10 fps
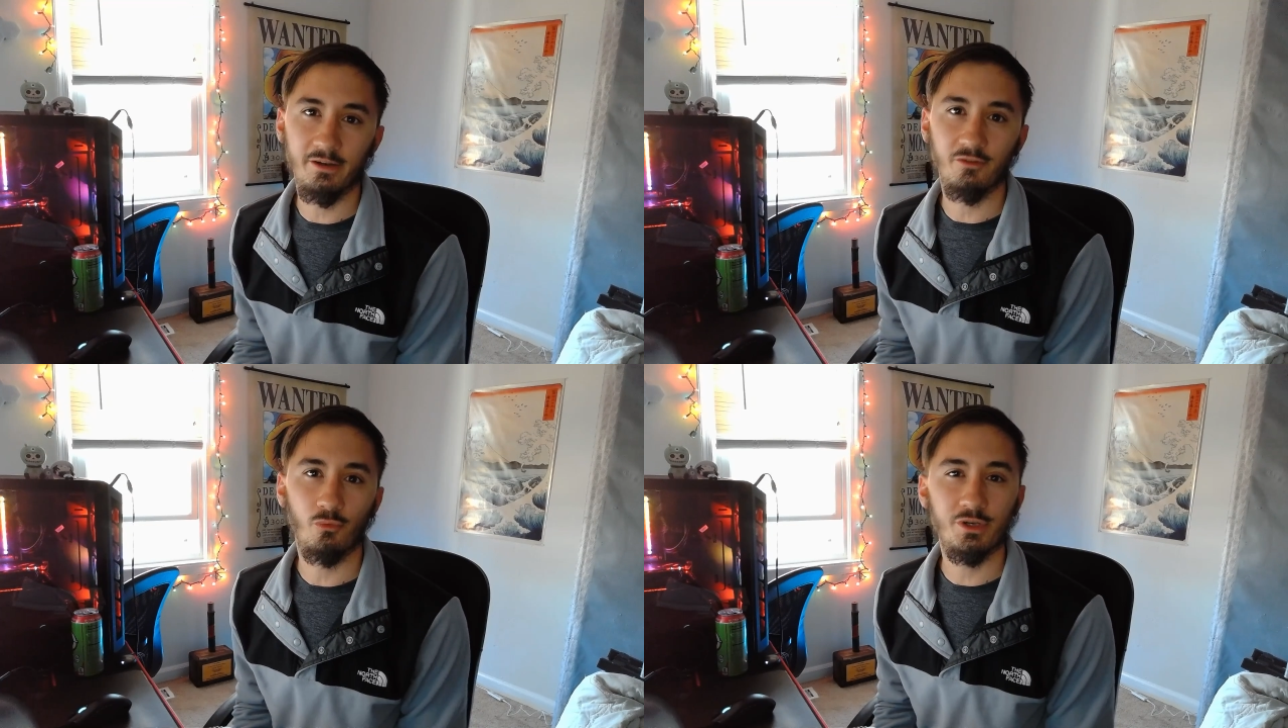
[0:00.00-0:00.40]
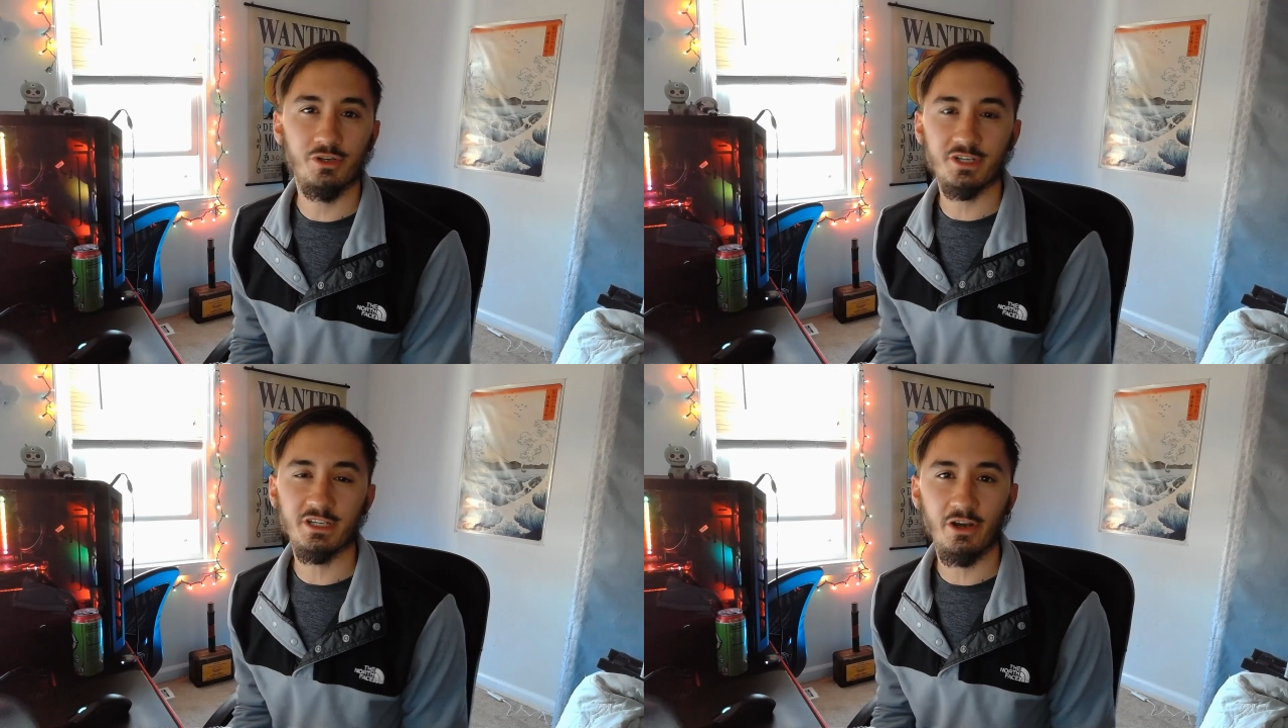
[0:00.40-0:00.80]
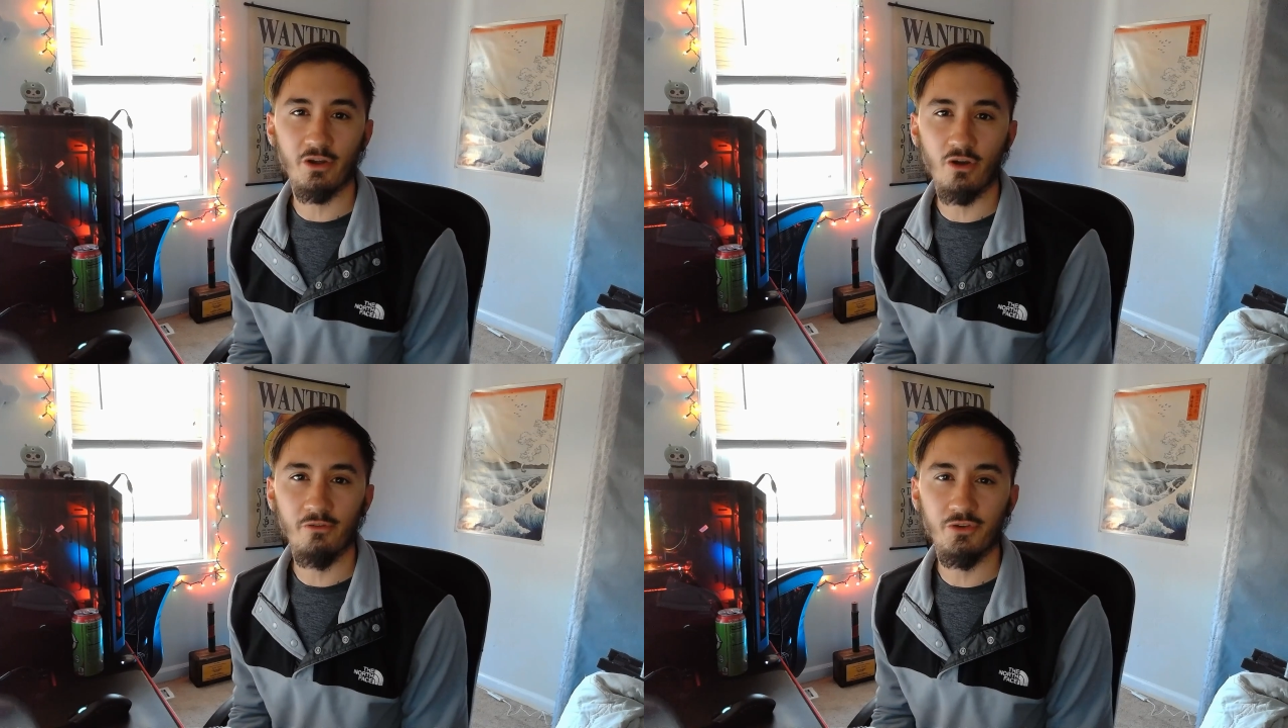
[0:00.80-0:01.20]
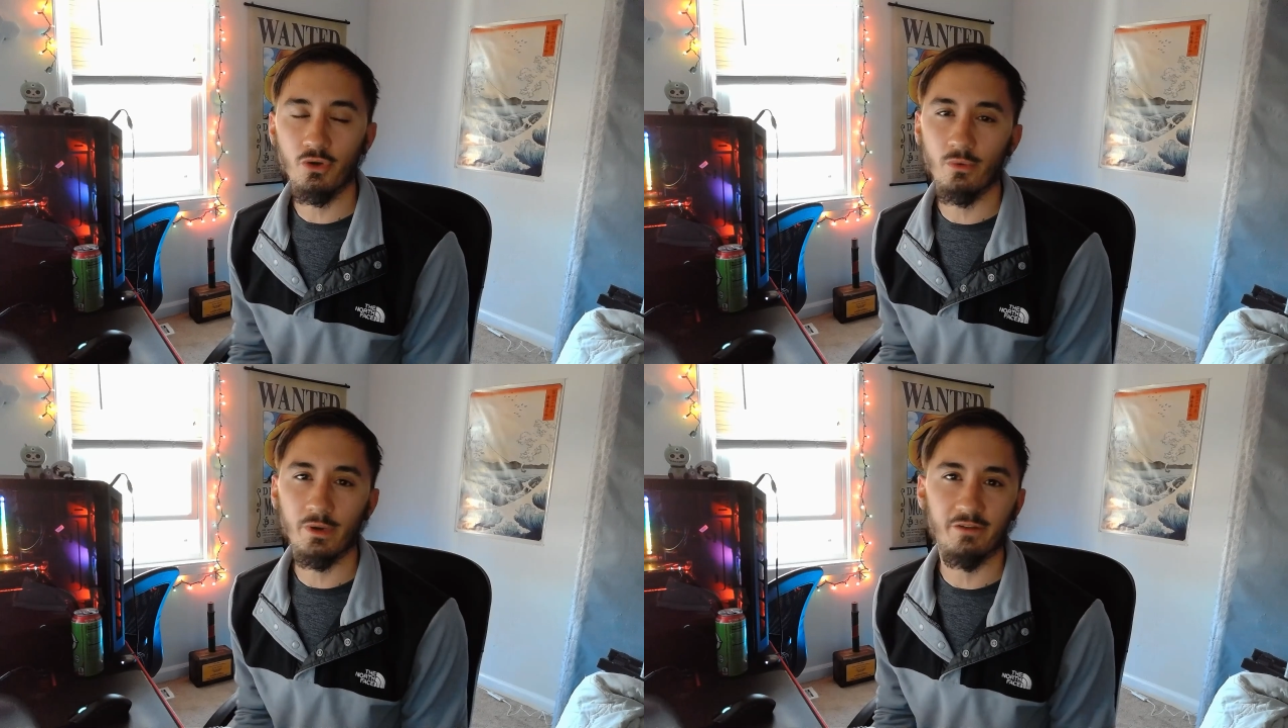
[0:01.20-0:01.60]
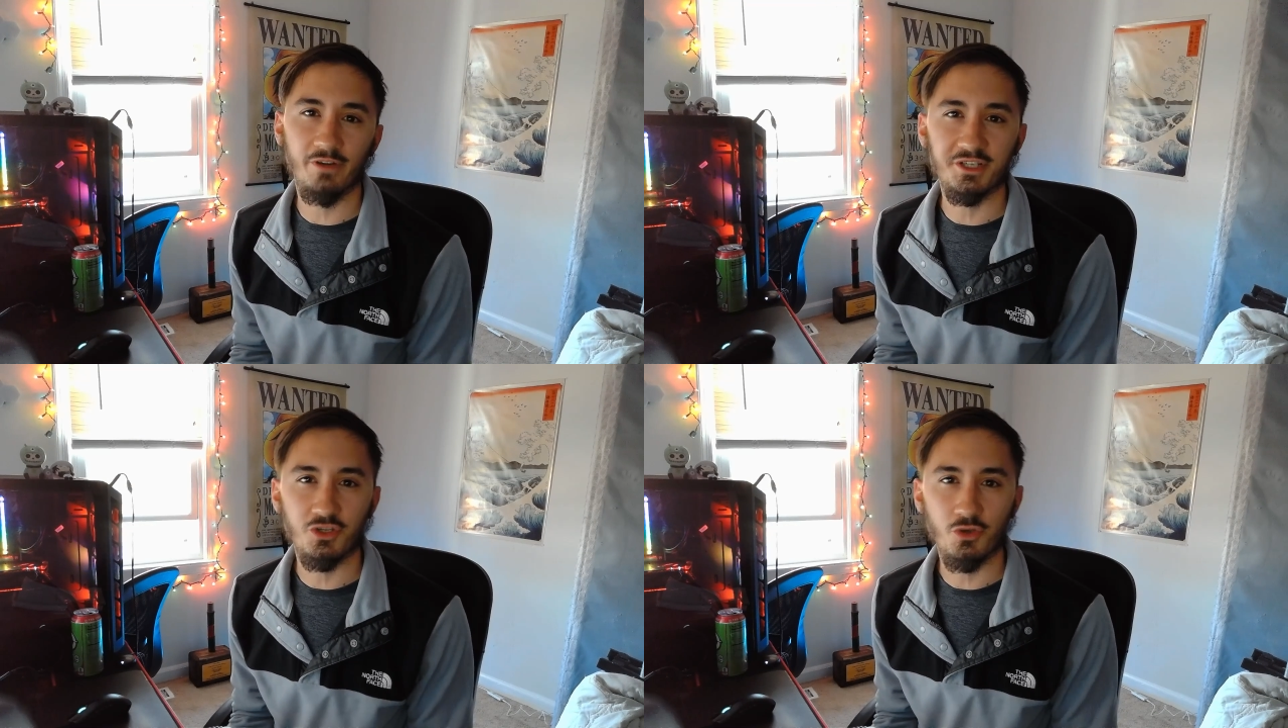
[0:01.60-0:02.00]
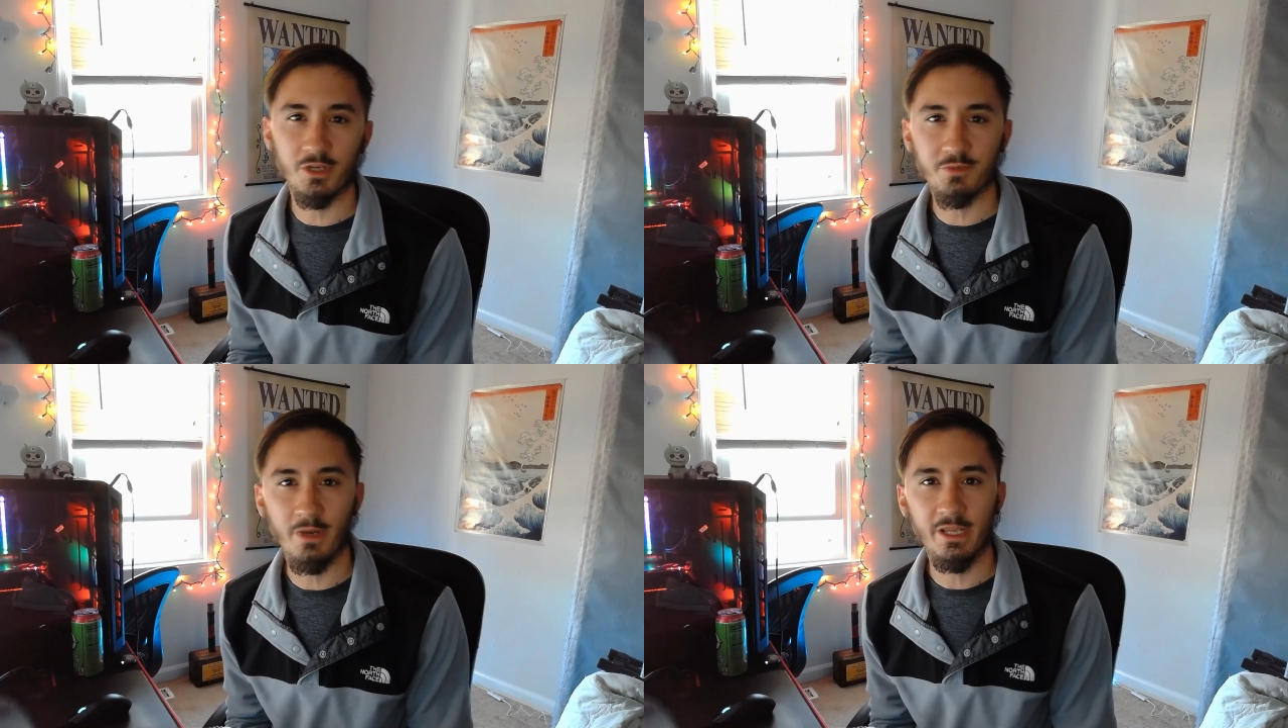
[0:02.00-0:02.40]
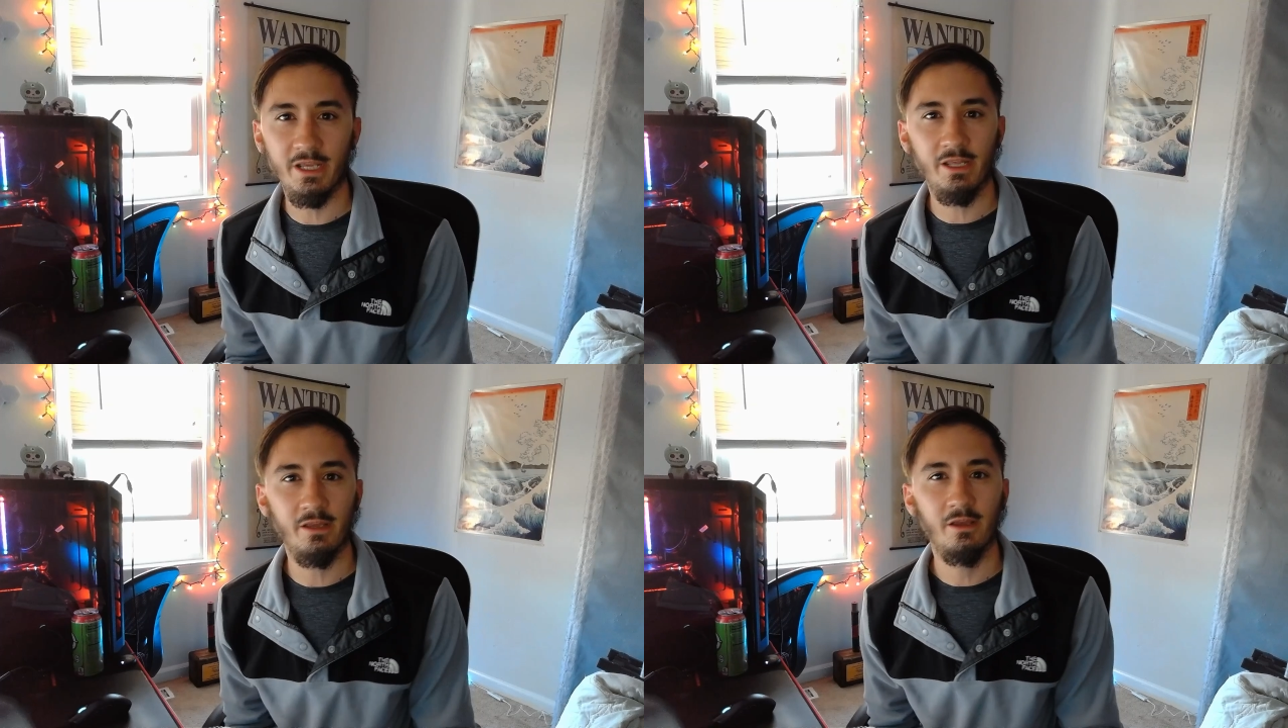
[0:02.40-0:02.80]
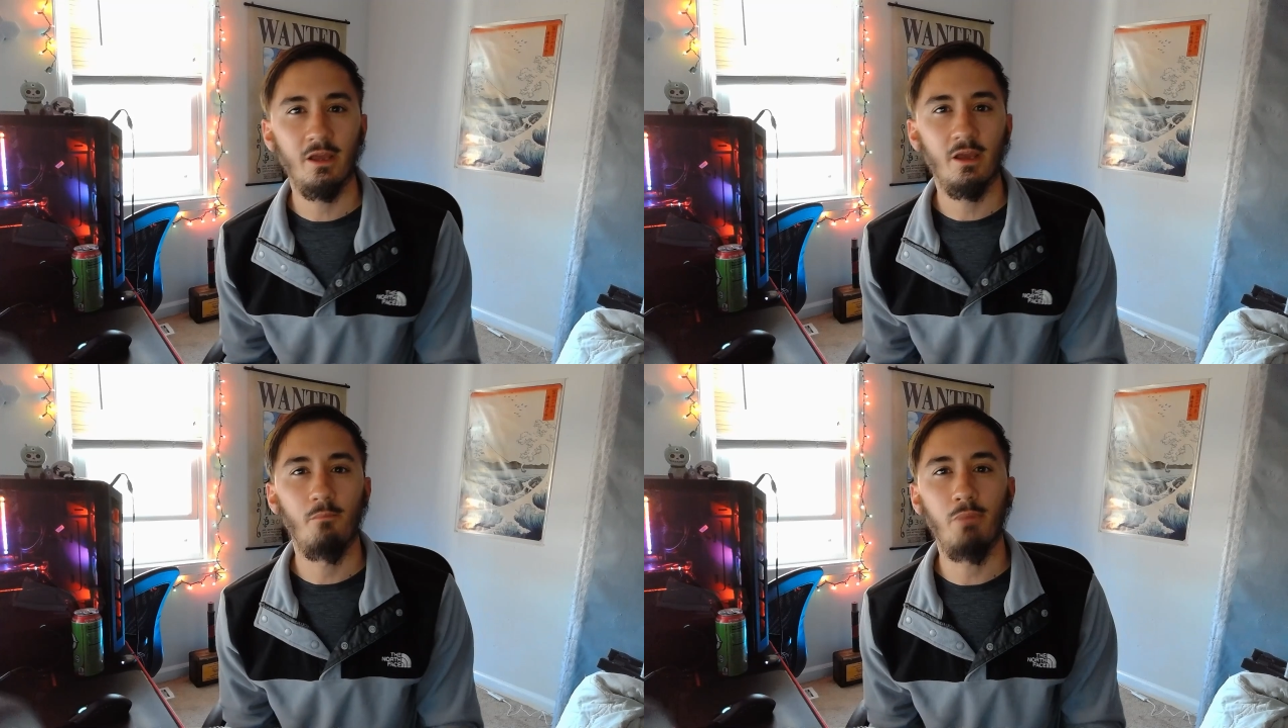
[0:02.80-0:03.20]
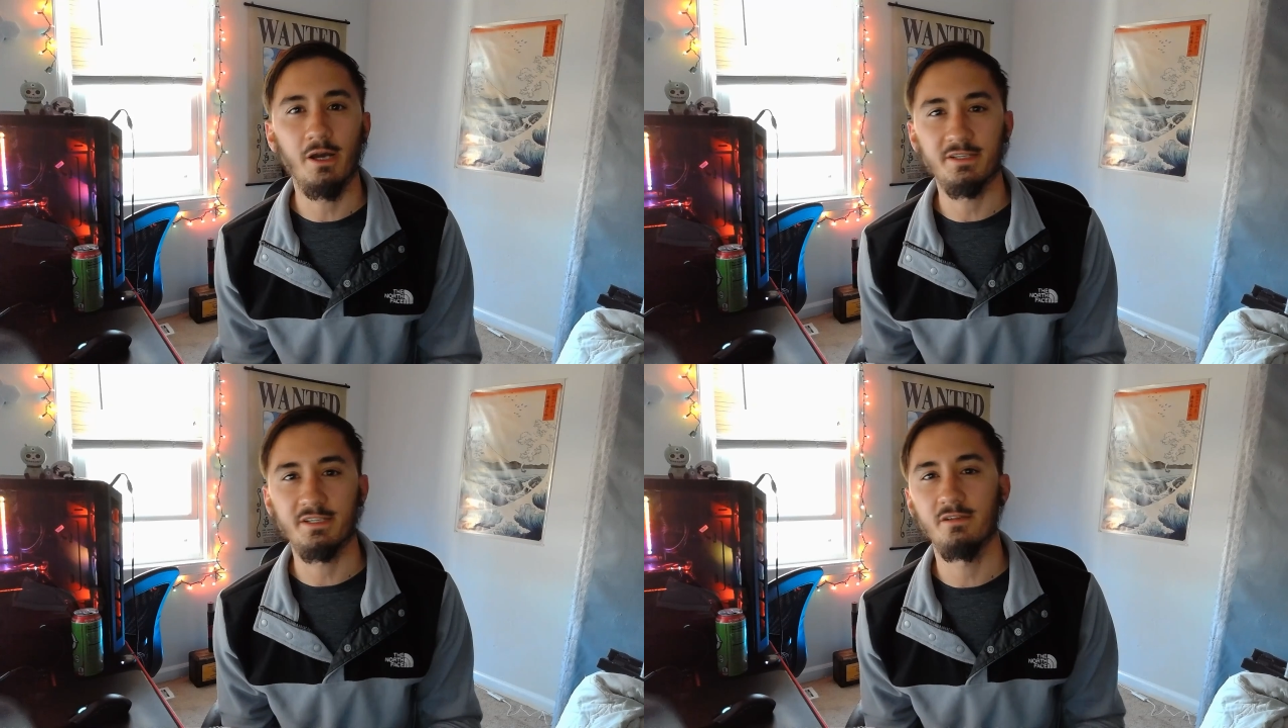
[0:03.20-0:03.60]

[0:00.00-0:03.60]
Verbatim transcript: When you're just starting off, you don't want to invest too much money in it, but